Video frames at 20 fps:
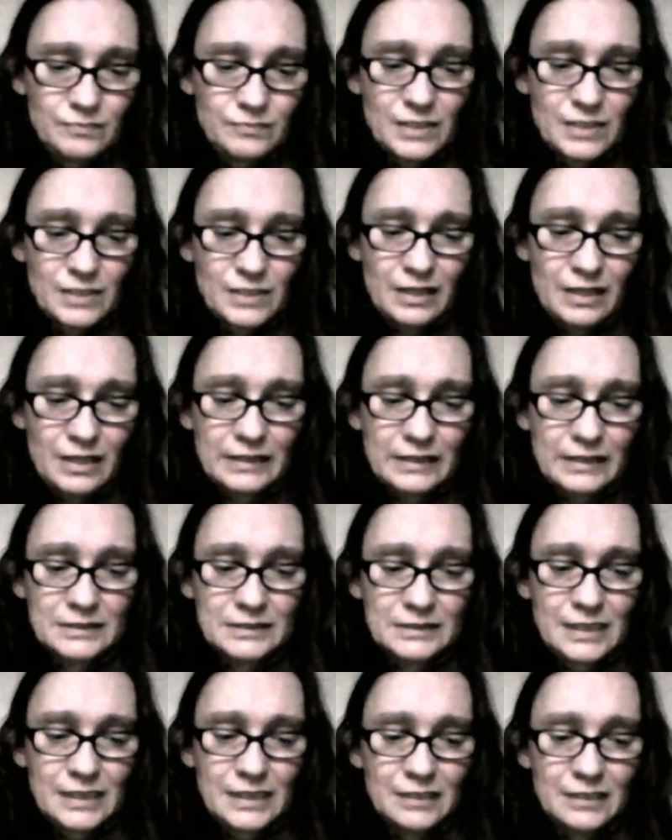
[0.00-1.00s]
And
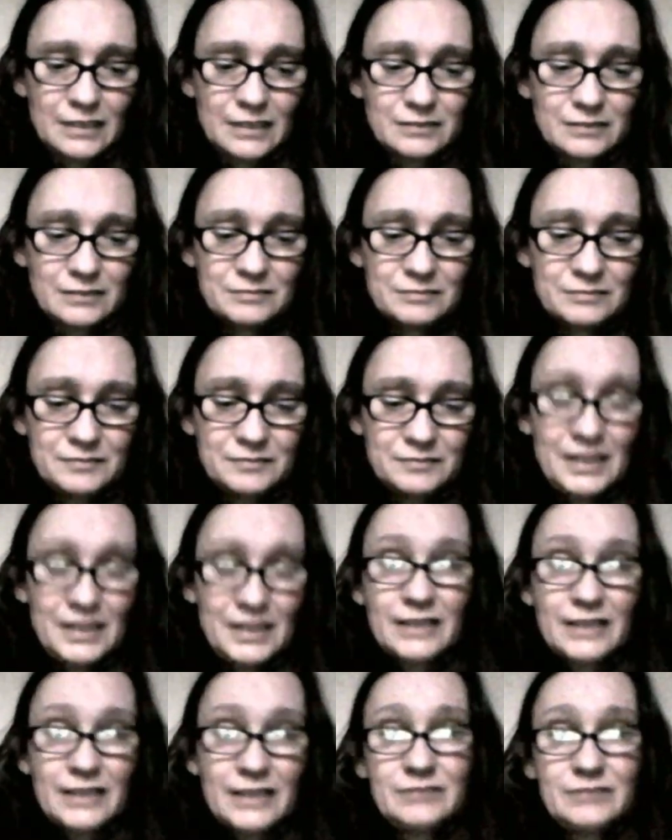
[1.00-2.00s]
yeah,
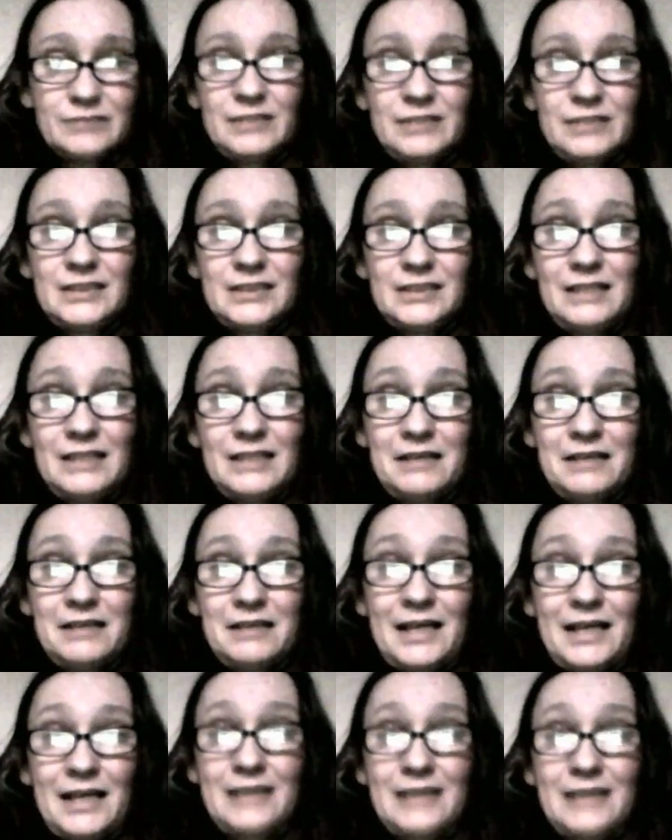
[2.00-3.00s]
that's it, I
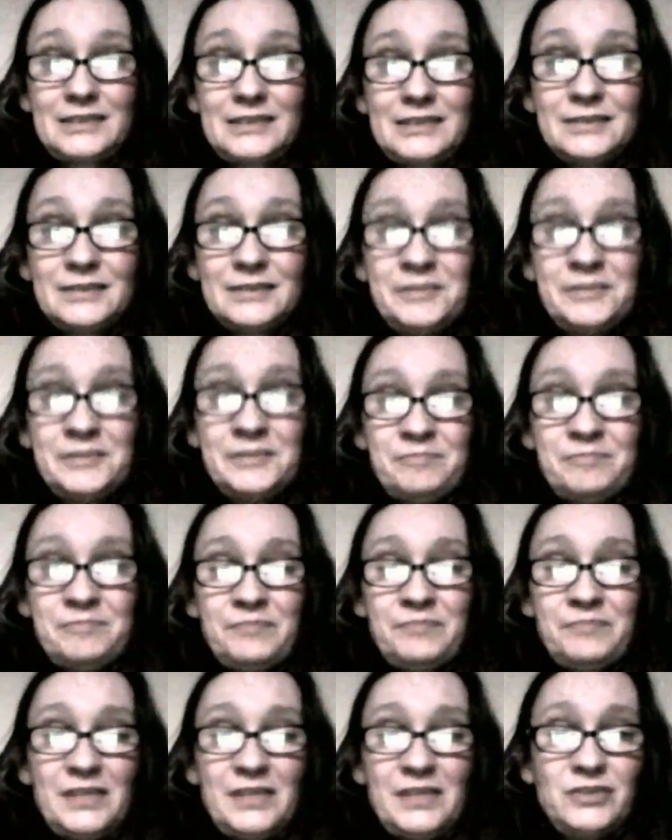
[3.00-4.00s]
guess.
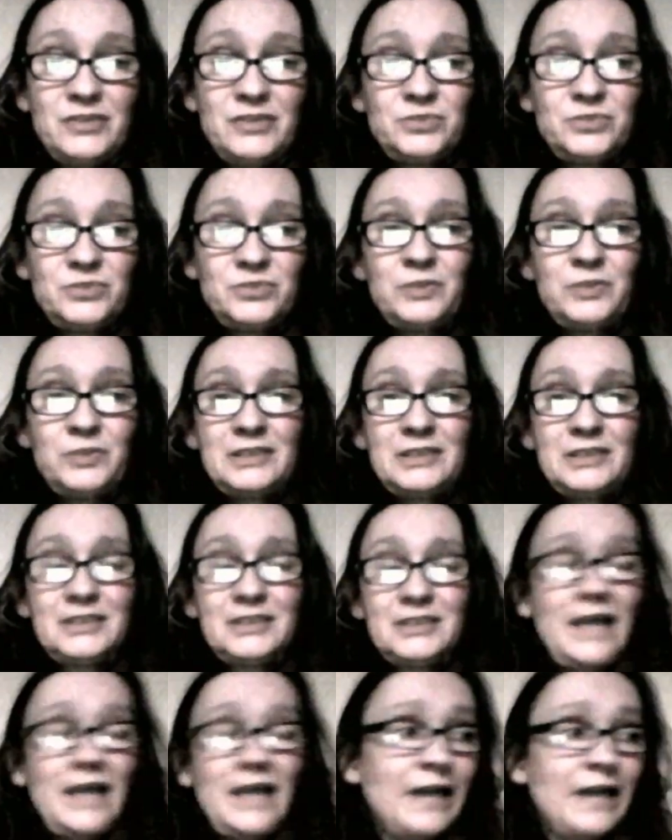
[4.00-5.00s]
I just wanted to
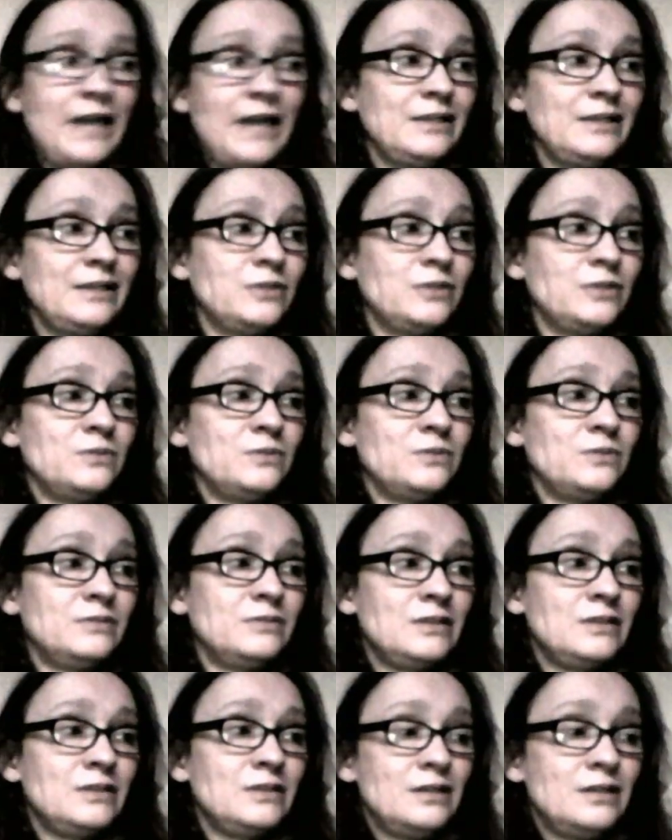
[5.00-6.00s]
say, you know,
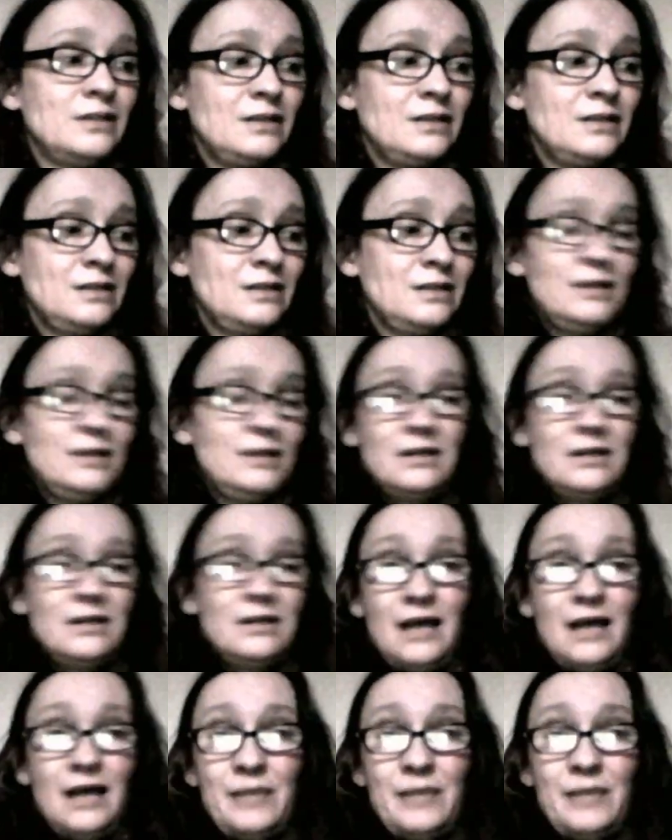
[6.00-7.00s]

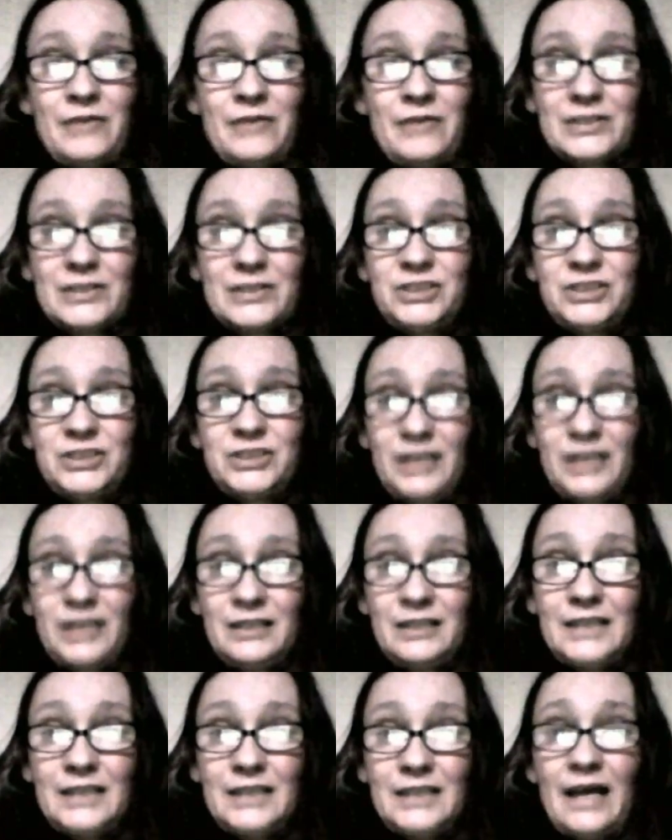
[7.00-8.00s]
I'm having a
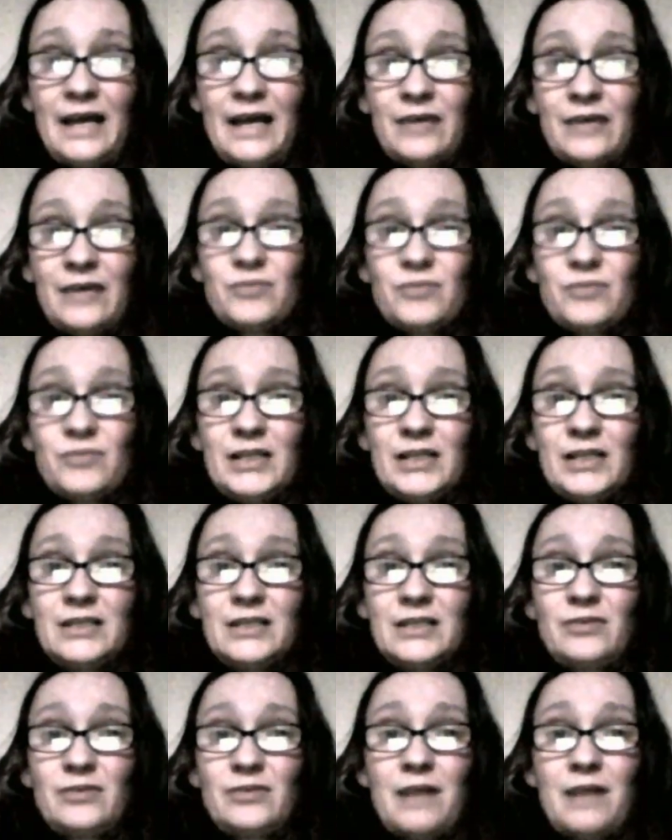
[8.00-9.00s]
shitty day, a really
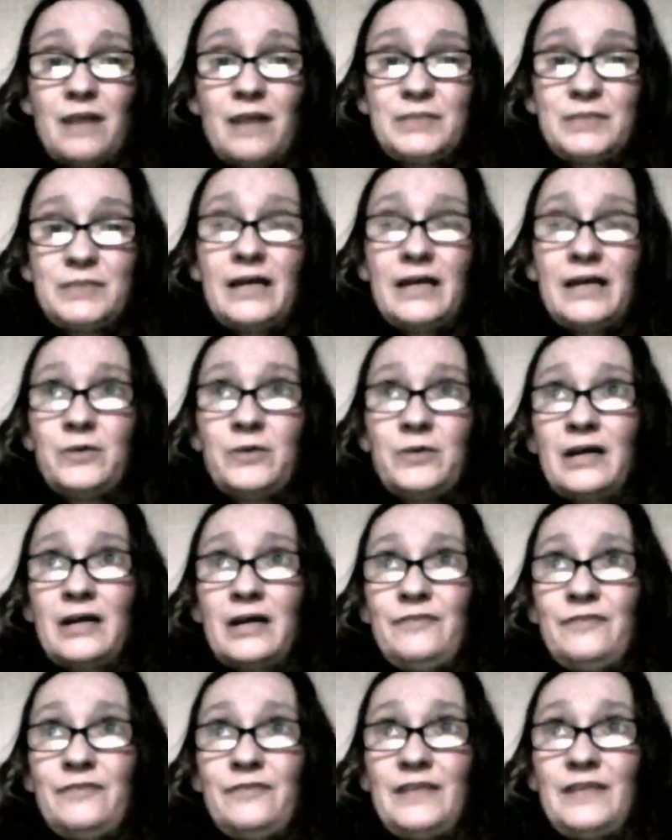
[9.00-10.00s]
crap day, where I
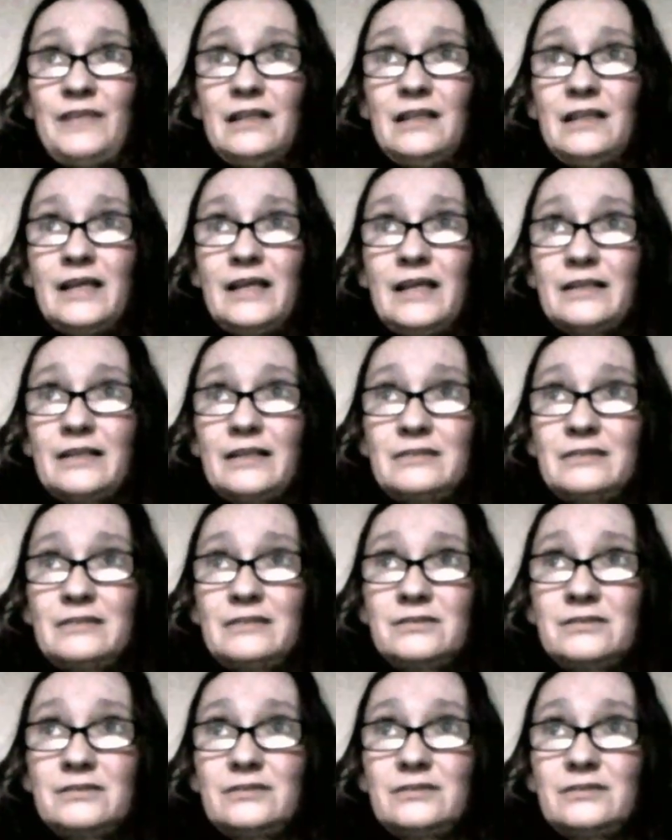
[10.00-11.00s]
feel like
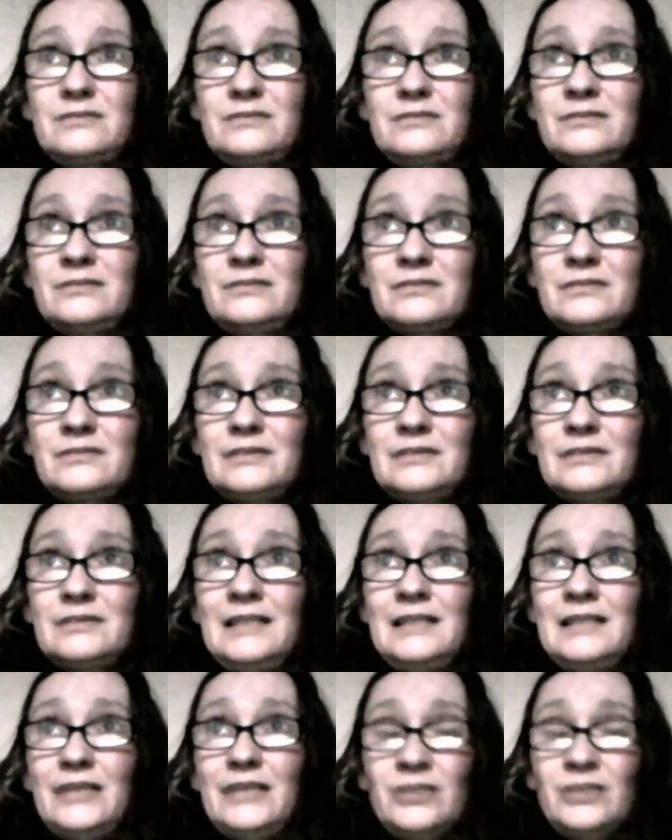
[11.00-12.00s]

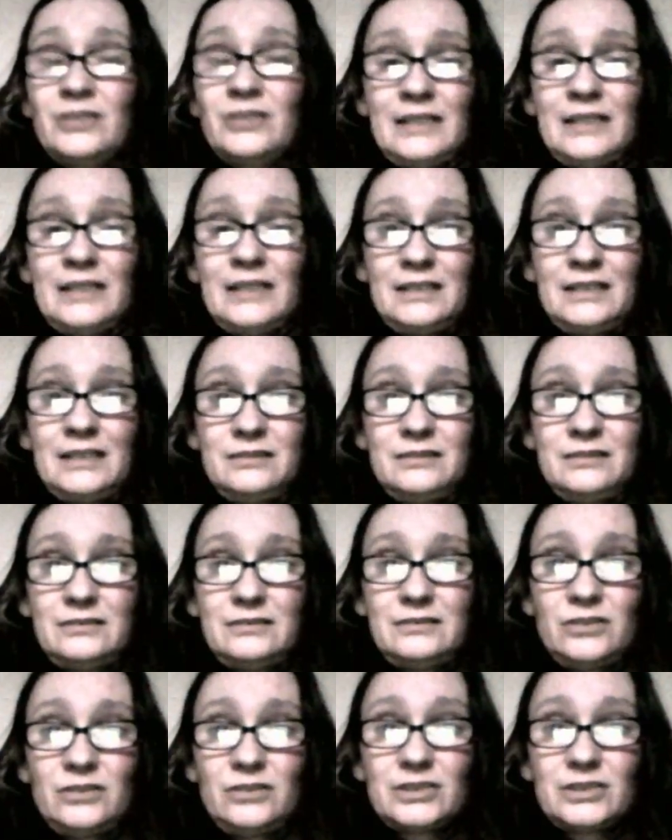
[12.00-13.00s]
literally
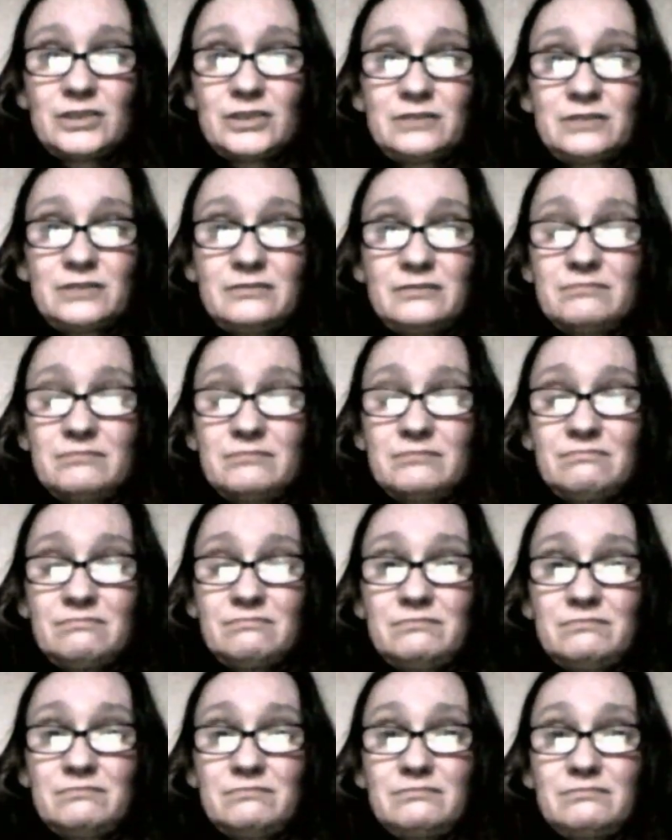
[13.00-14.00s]
just
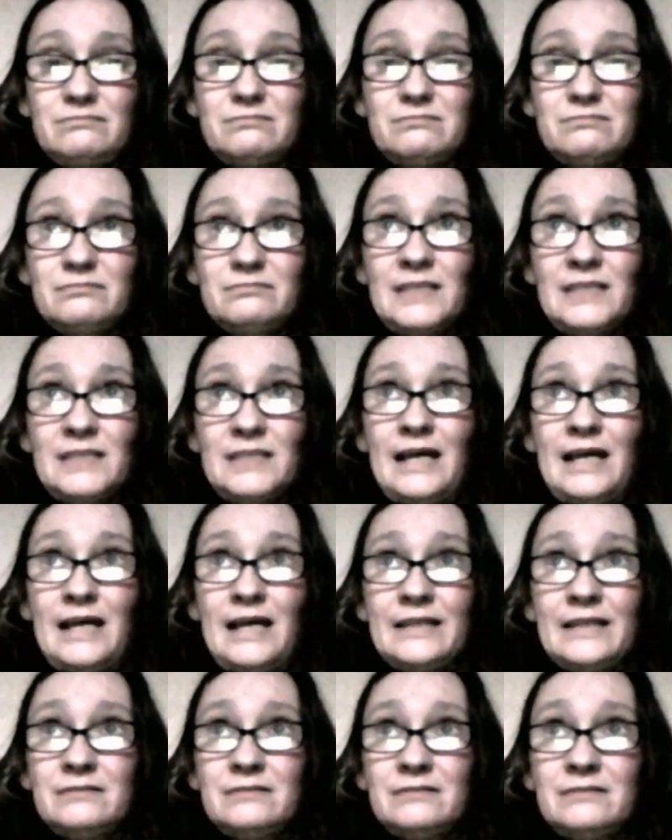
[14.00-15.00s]

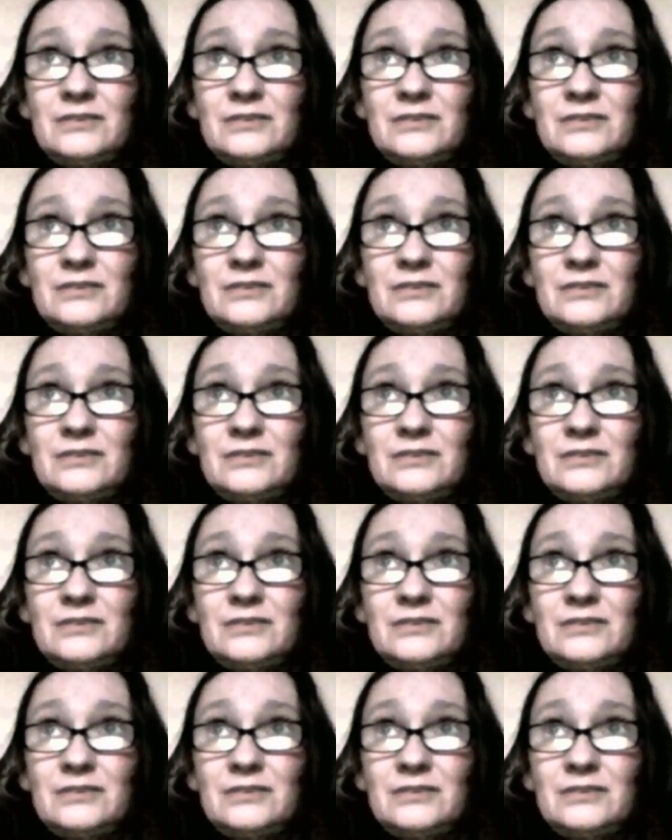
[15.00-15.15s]
lying,